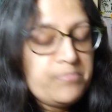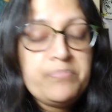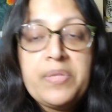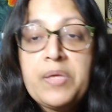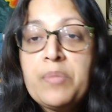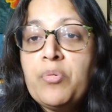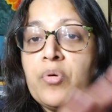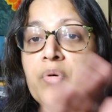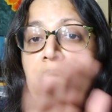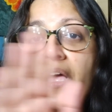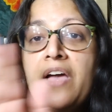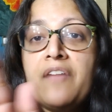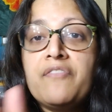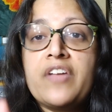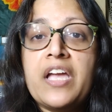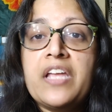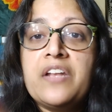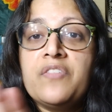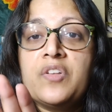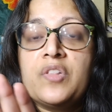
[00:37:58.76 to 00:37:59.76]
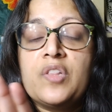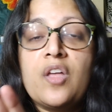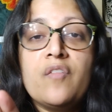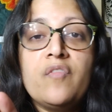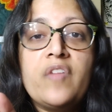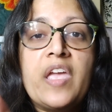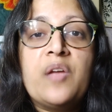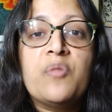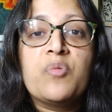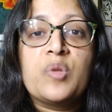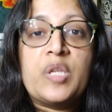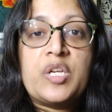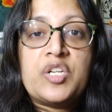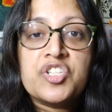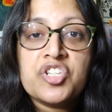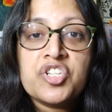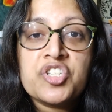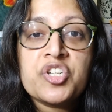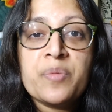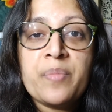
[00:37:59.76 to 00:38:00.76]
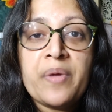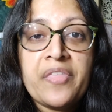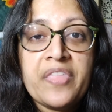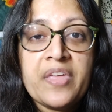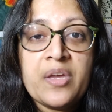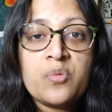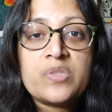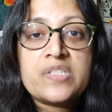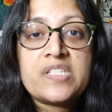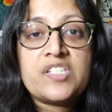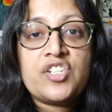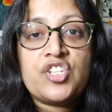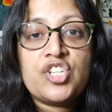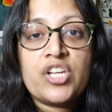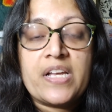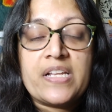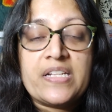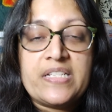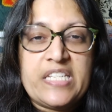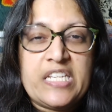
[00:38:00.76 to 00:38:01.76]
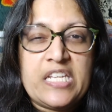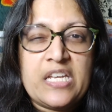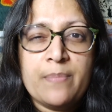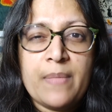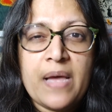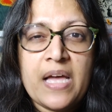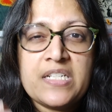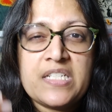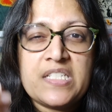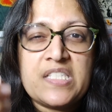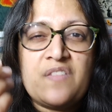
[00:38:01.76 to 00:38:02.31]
People have kind of a love-hate relationship, I think, with stitching on diamante.